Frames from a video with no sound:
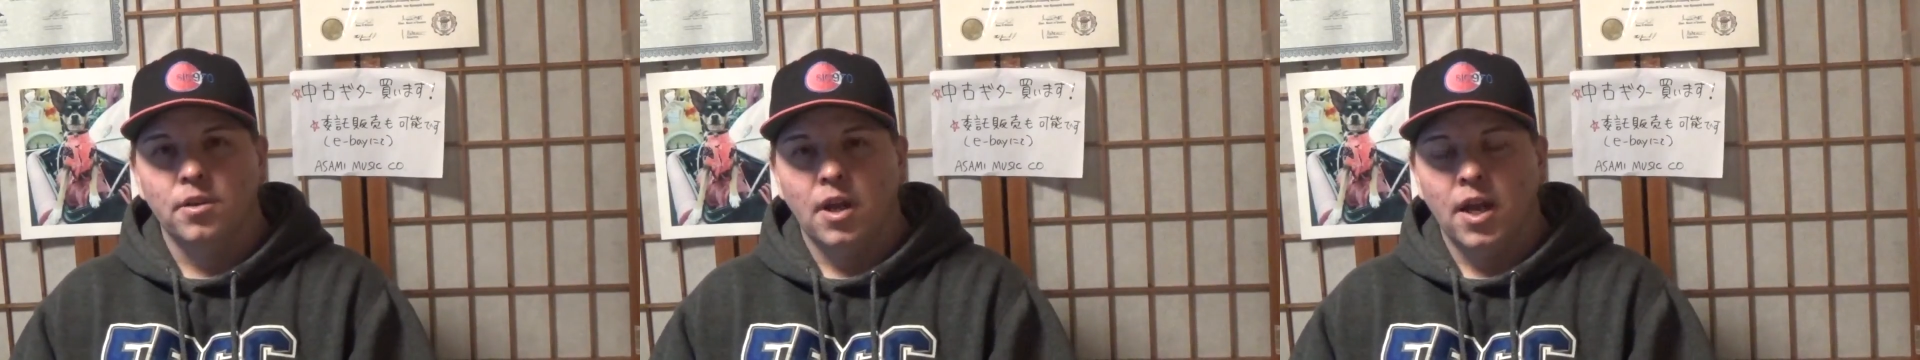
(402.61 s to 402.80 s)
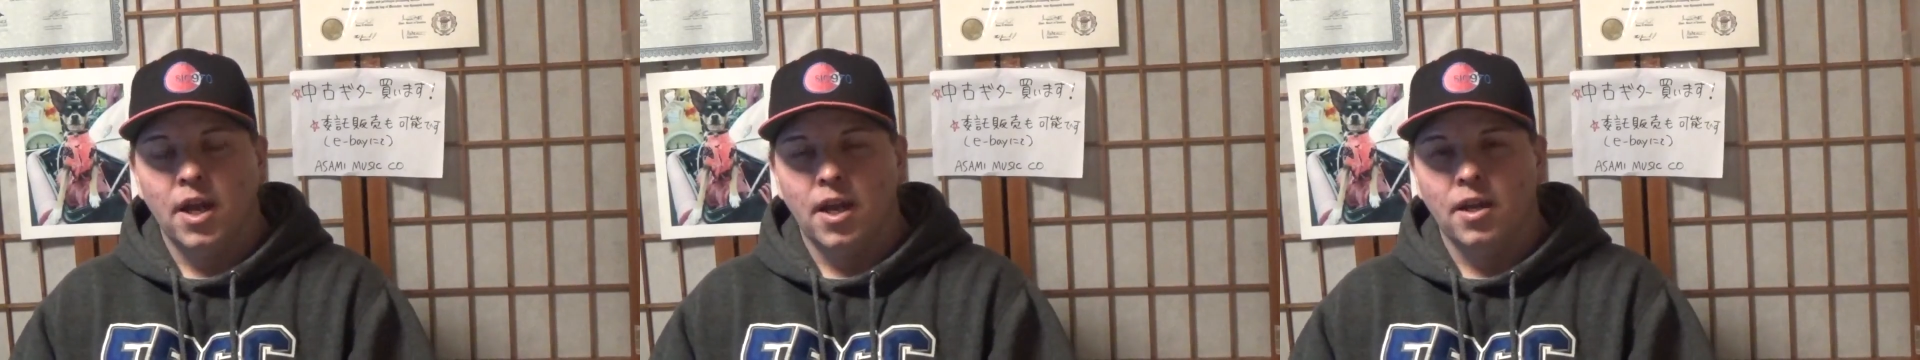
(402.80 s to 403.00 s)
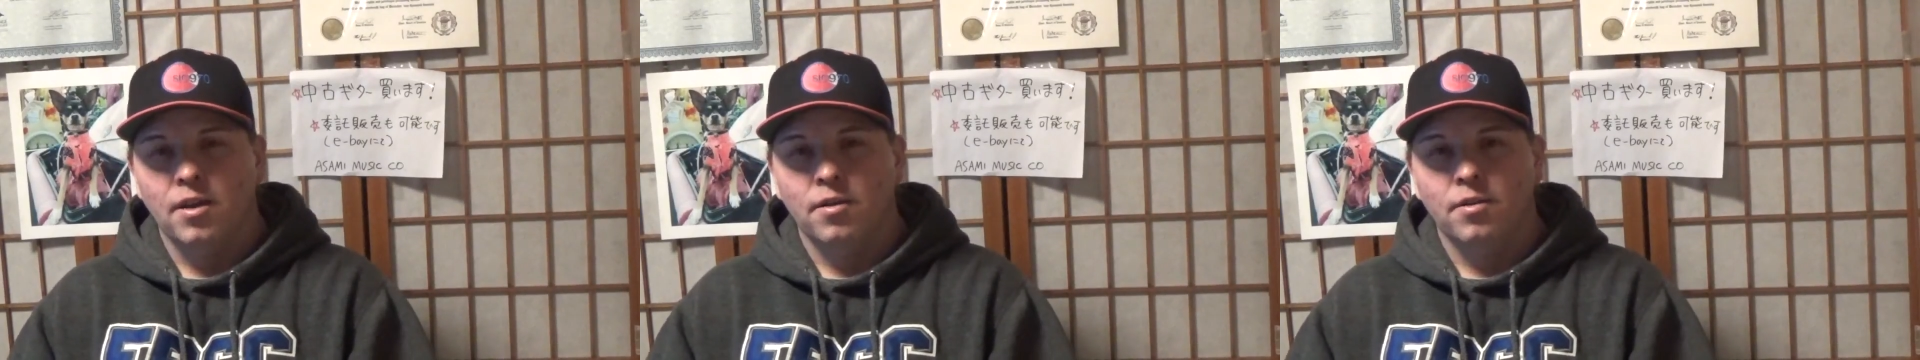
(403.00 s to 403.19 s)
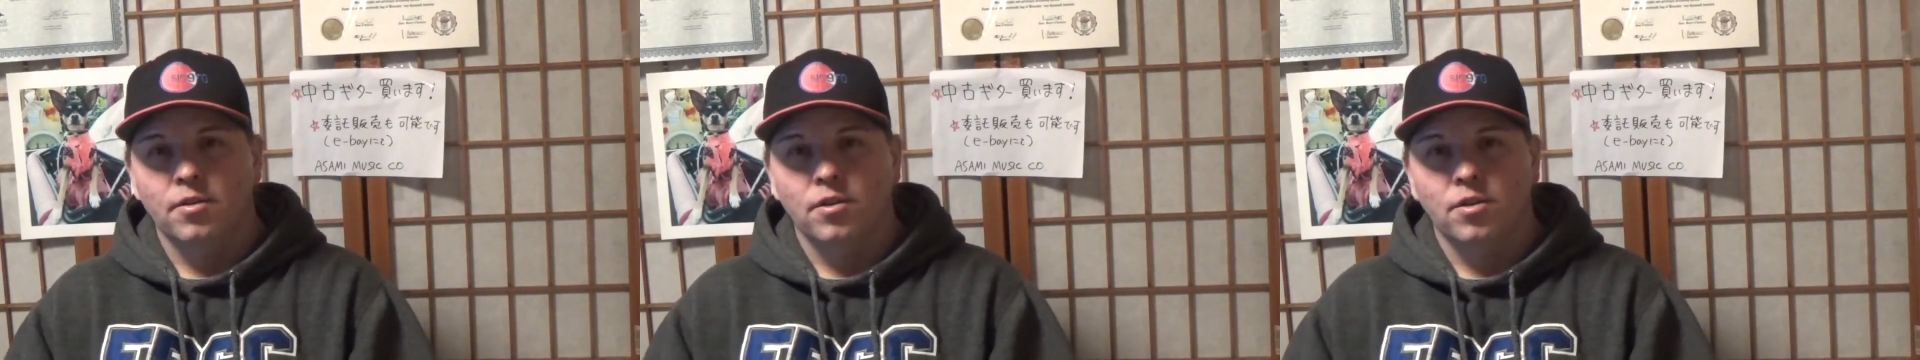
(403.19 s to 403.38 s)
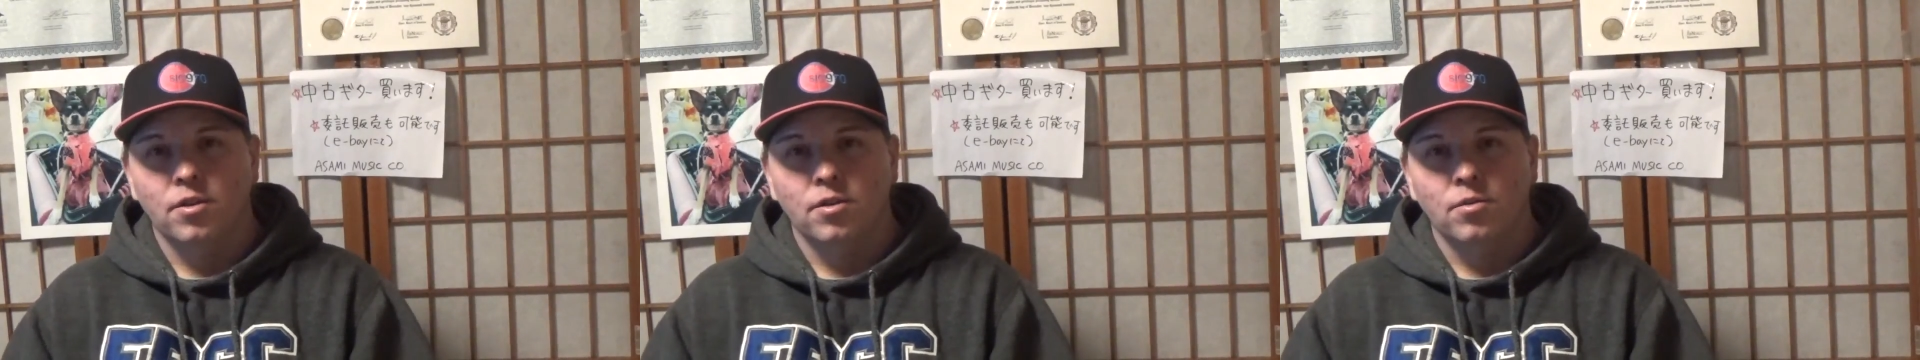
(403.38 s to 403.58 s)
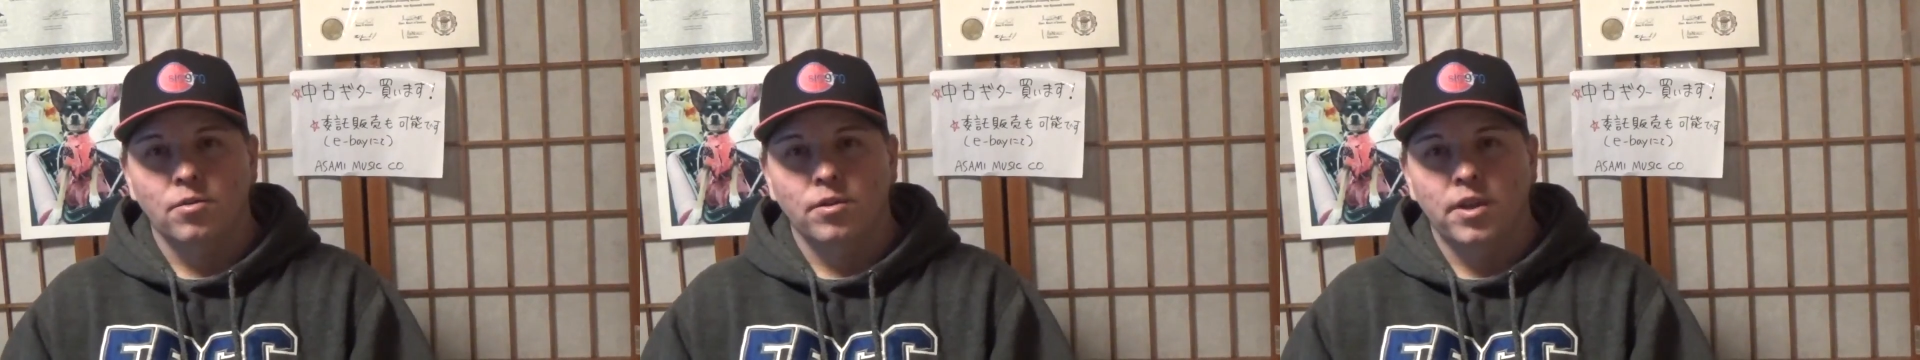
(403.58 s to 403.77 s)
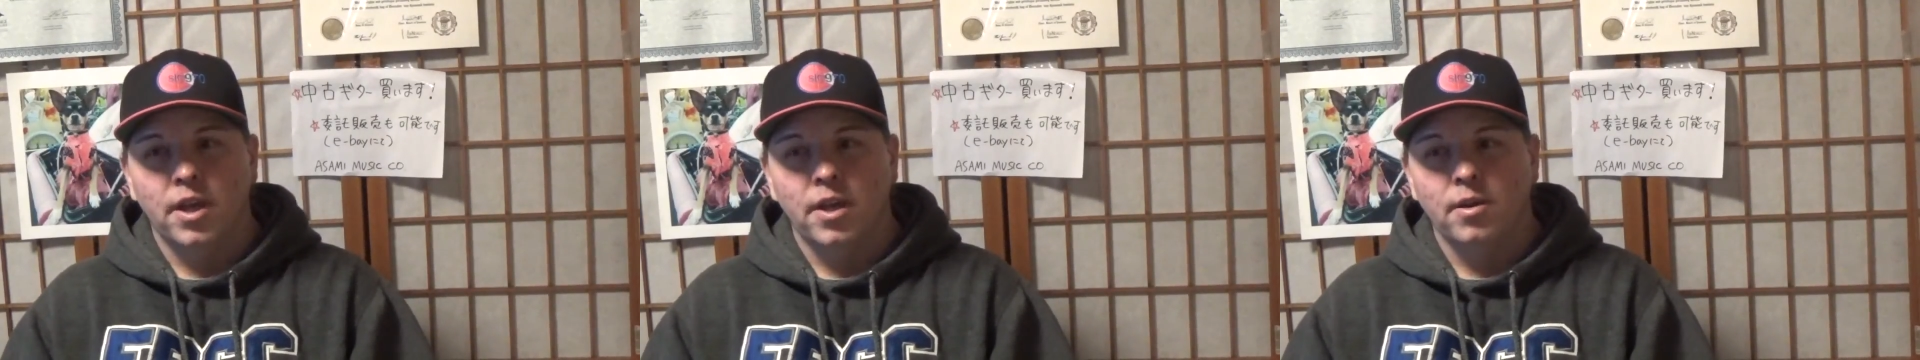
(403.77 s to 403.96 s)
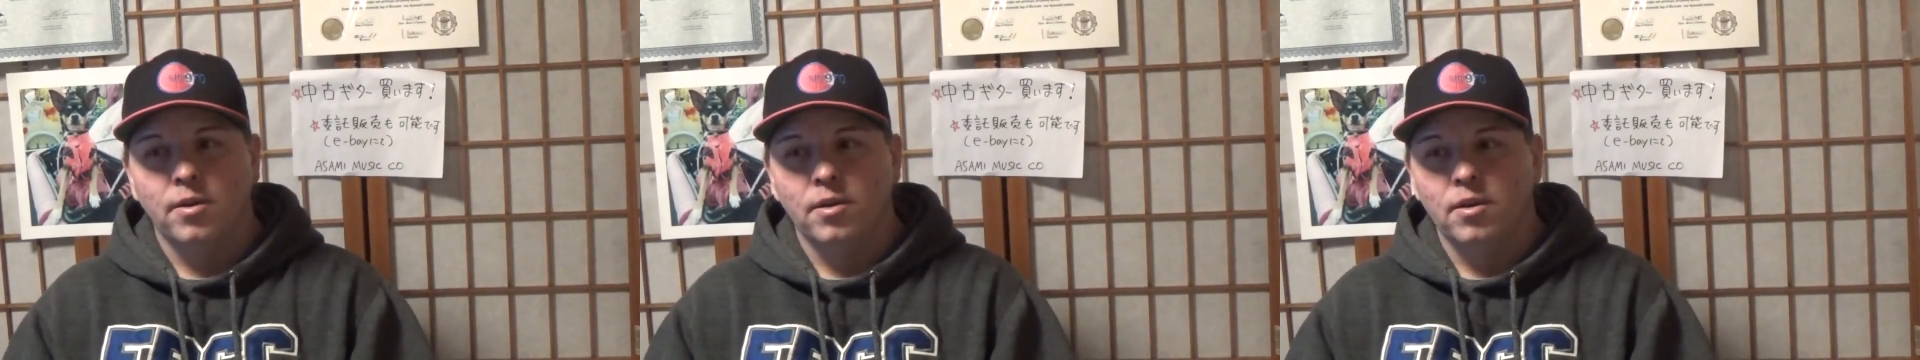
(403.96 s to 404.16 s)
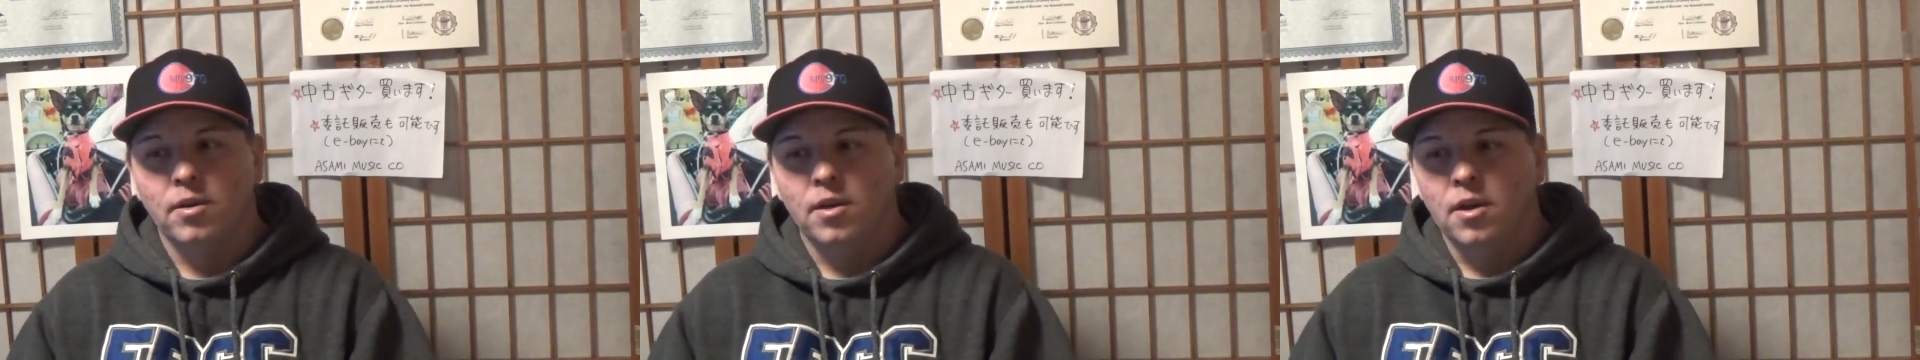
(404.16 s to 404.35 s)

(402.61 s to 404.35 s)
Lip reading: and the